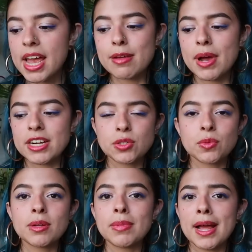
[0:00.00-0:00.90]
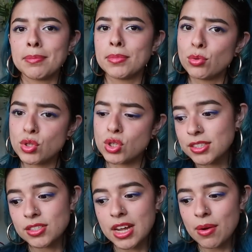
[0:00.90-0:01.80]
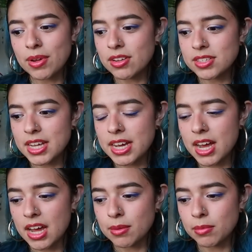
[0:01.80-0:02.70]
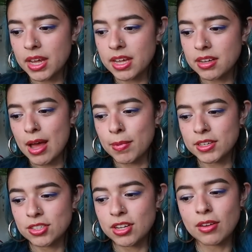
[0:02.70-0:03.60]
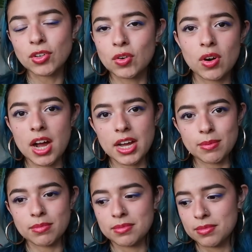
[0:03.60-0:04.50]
and it matches with the black boots. So now it looks like like I'm like about to solve a crime